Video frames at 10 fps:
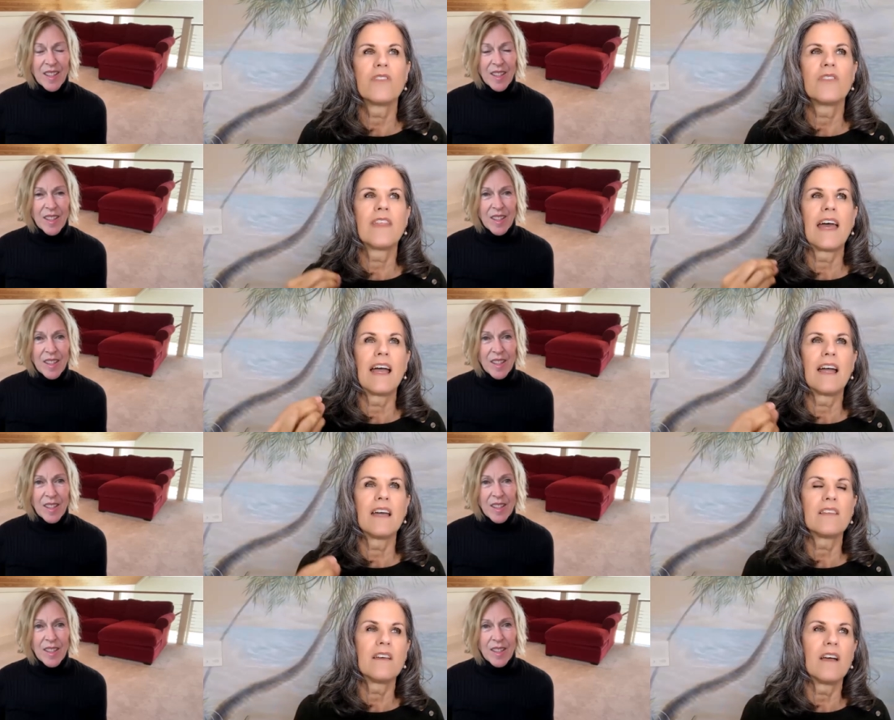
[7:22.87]

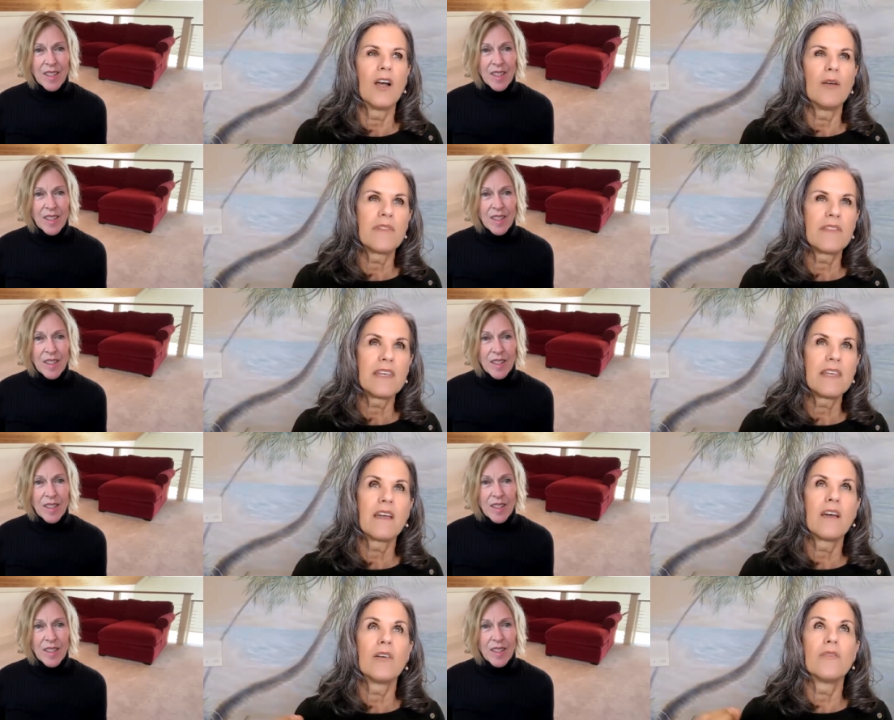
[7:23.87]
Speaker 1: that um,
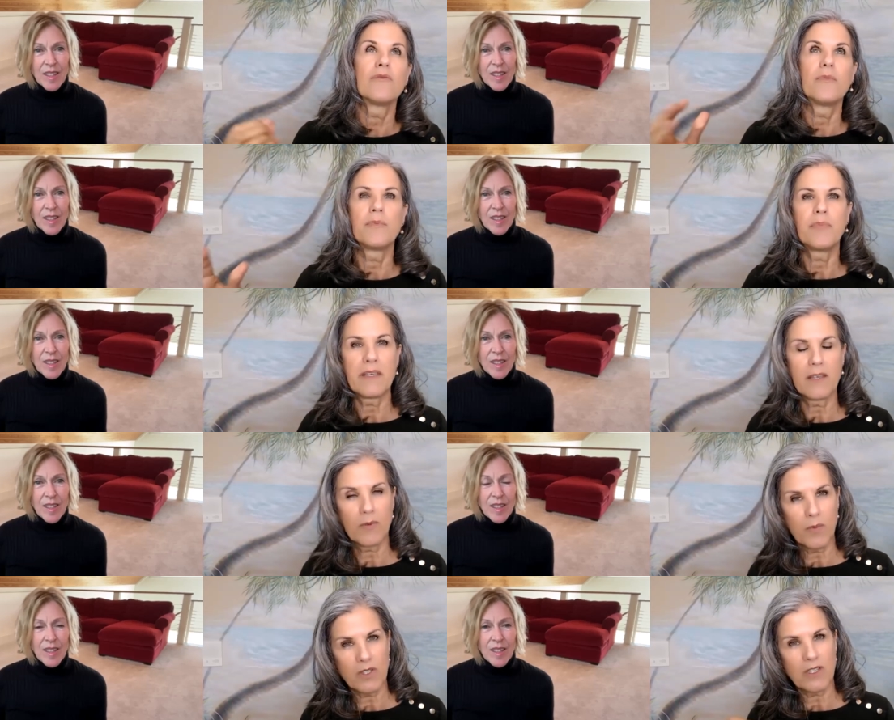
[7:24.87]
thing of
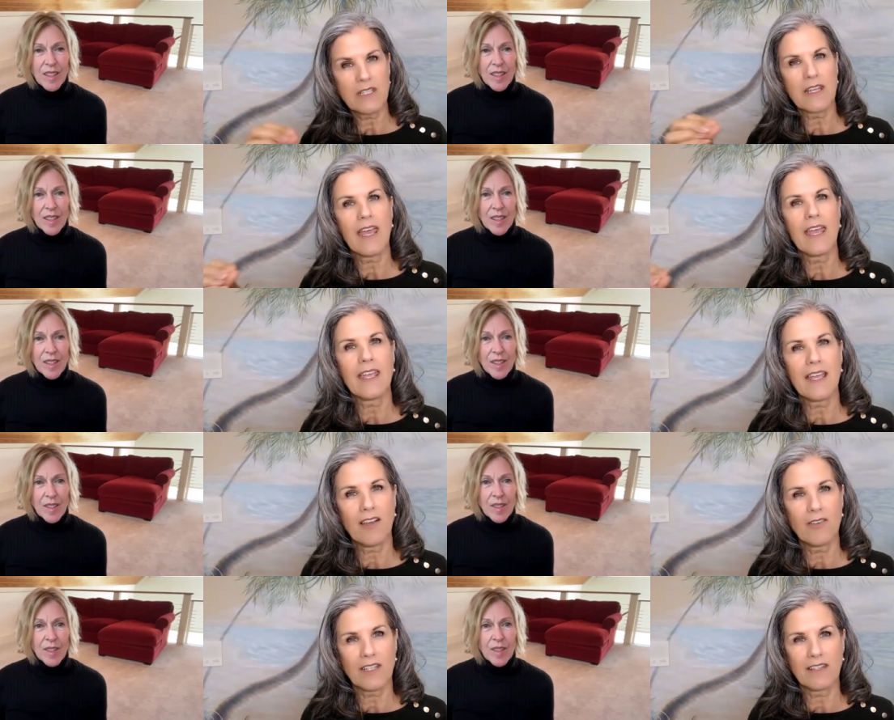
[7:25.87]
being willing to
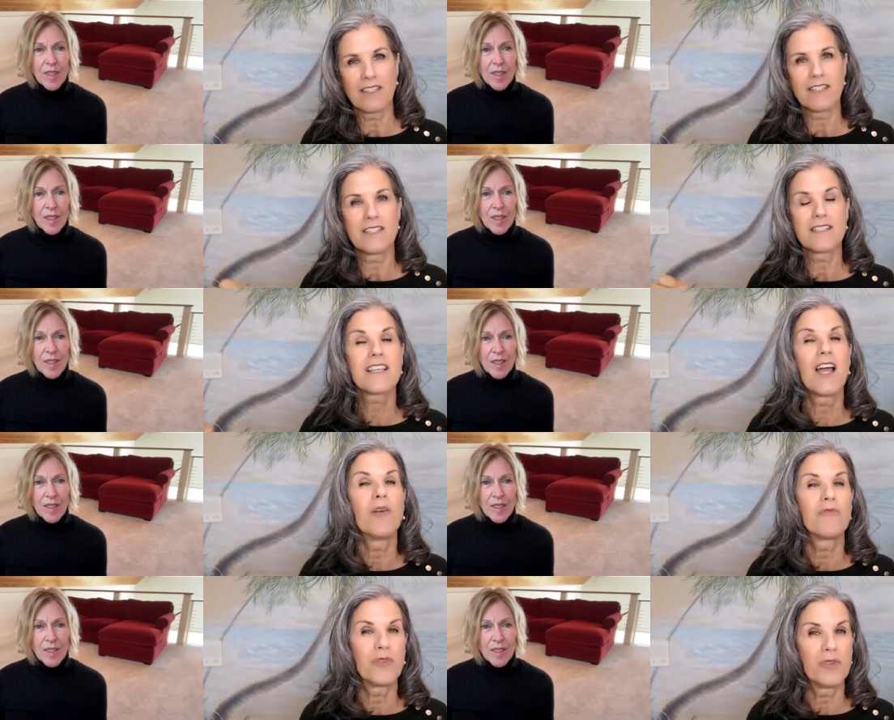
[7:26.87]
hang out in the
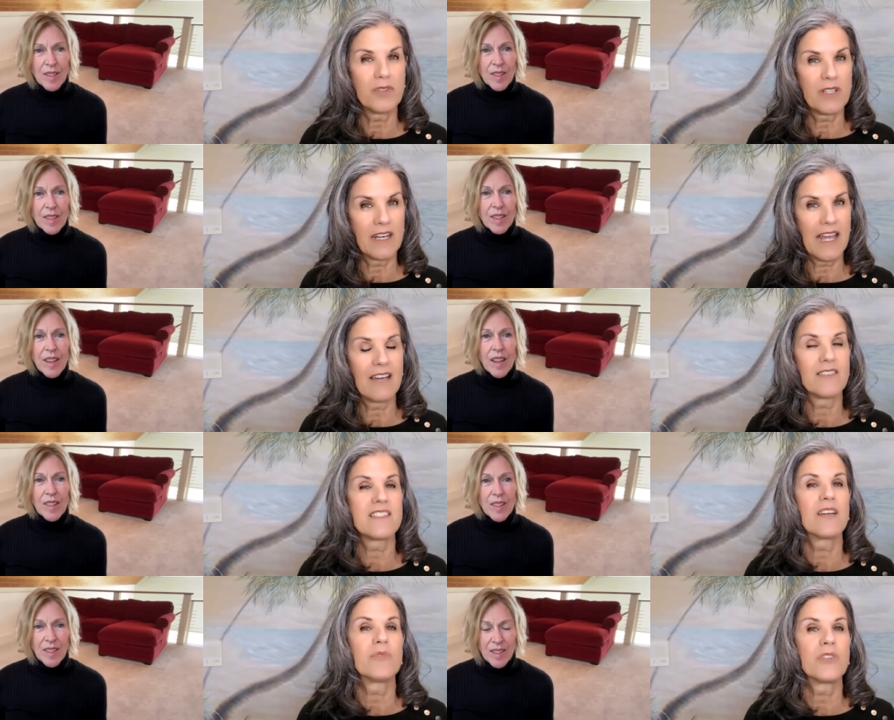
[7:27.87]
discomfort and how
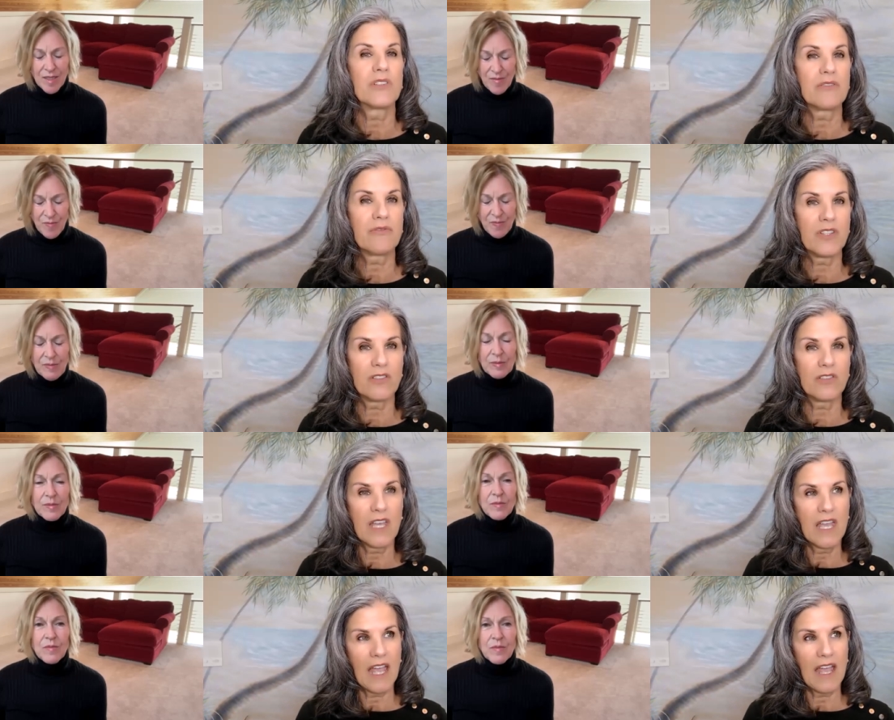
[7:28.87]
does that really
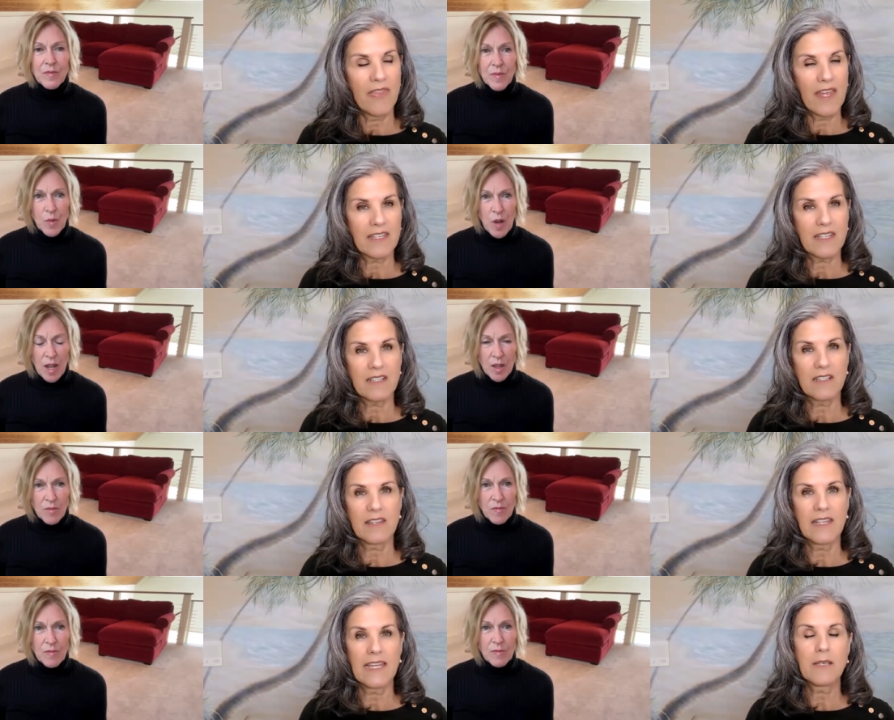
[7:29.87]
feel? And then right.
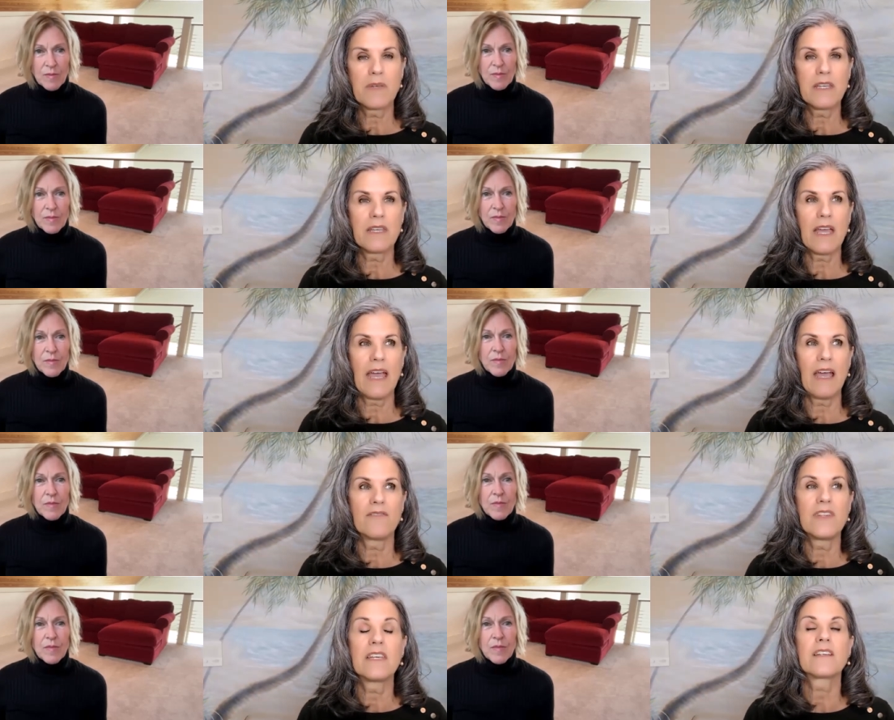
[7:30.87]
letting me
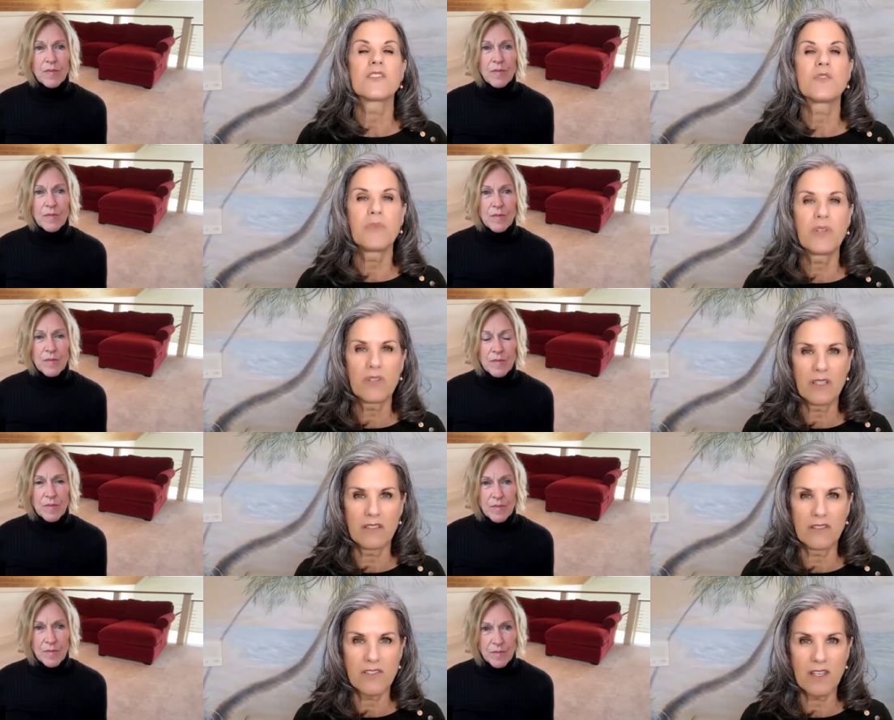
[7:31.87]
have the
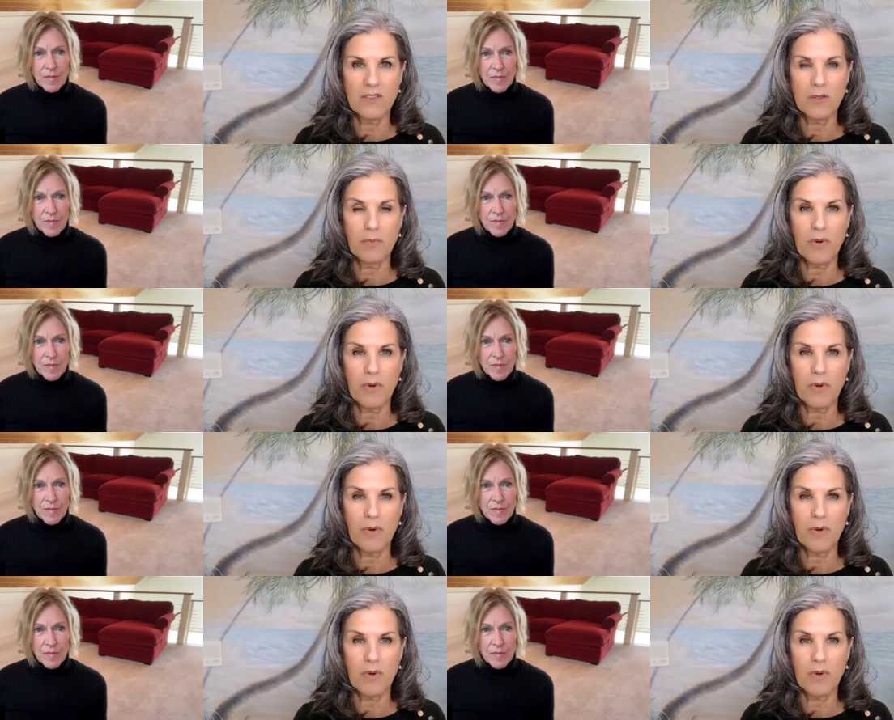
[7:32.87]
experience as a